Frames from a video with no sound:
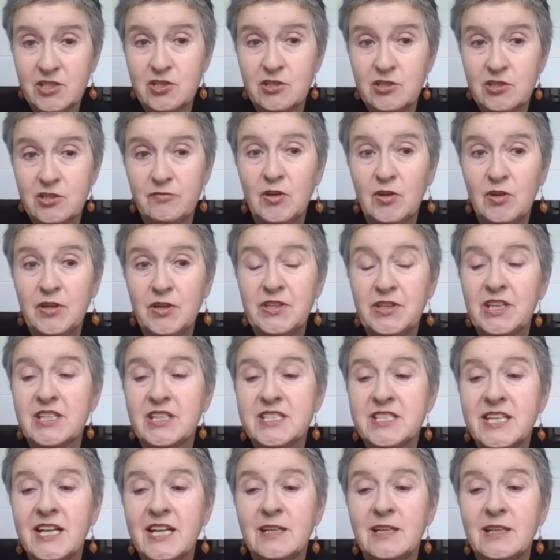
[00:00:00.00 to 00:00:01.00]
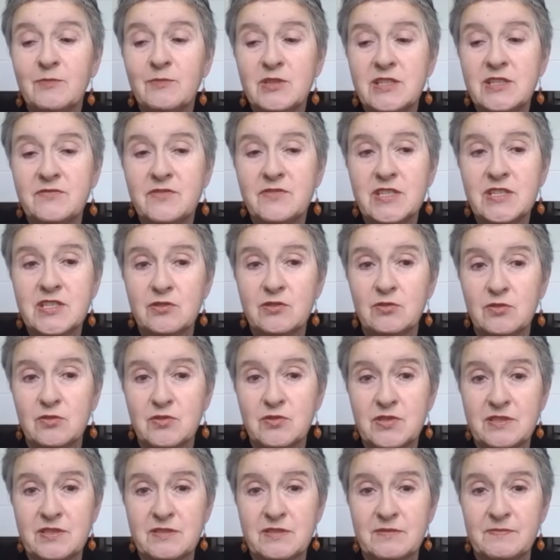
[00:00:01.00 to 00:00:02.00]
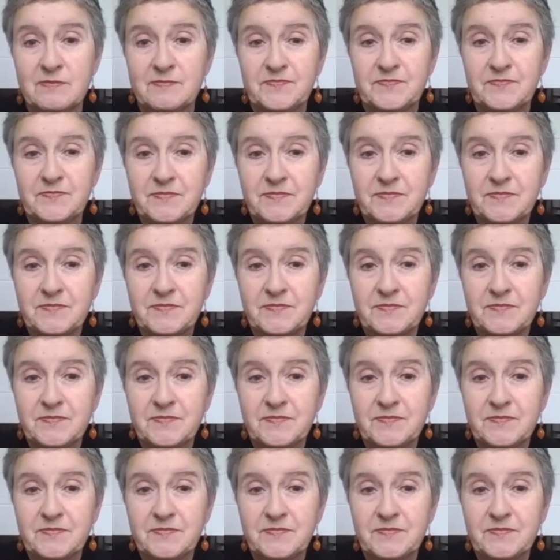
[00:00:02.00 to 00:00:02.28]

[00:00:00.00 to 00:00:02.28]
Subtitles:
to avoid the curtailment of discourse.